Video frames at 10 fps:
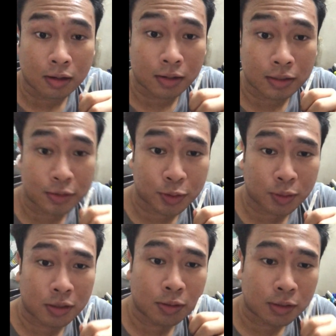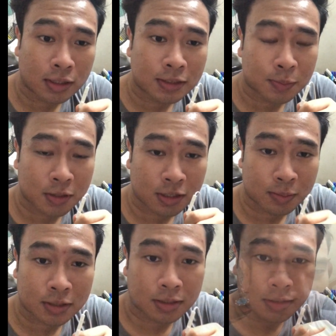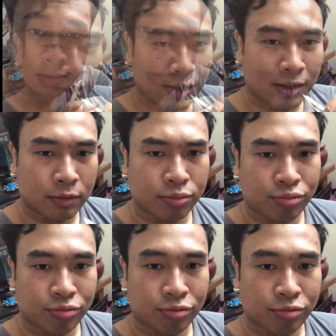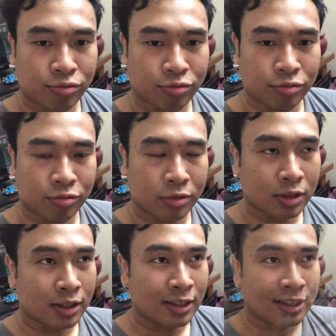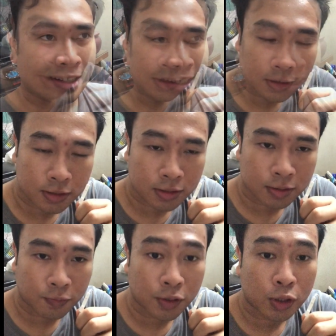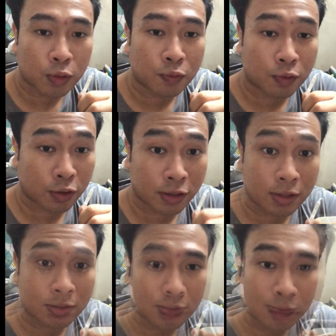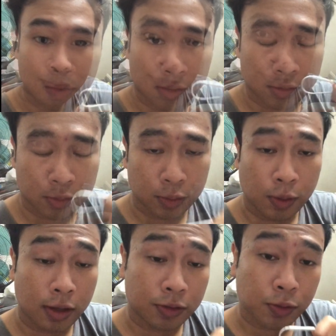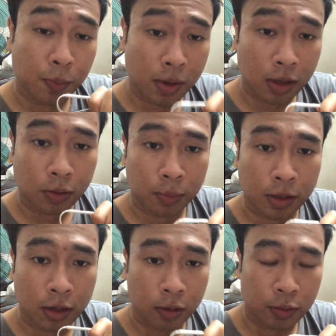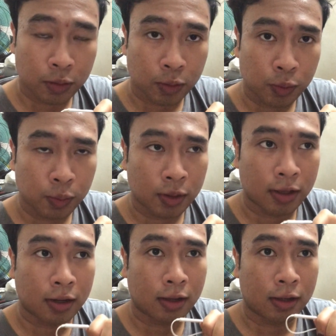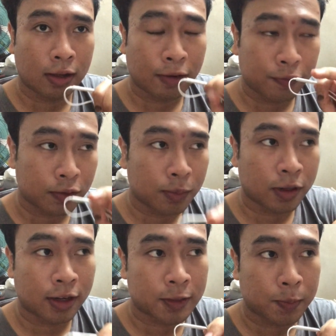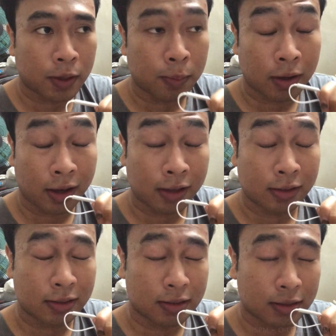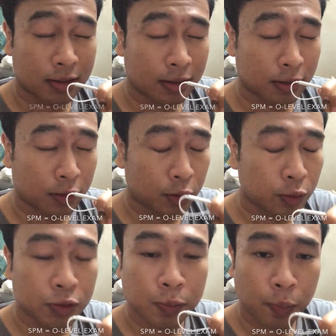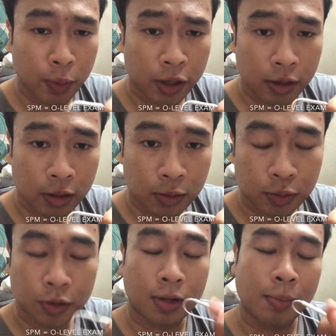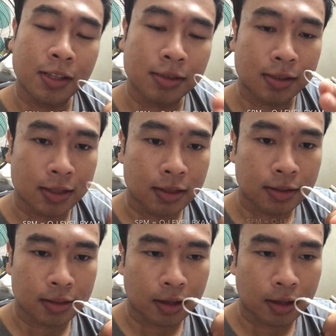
Alright, so hello guys, my name is Izar and this is an appreciation video for Kiehl's. Right, so as you may or may not know that uh, after my S P M I had a huge breakout, you name it, zits.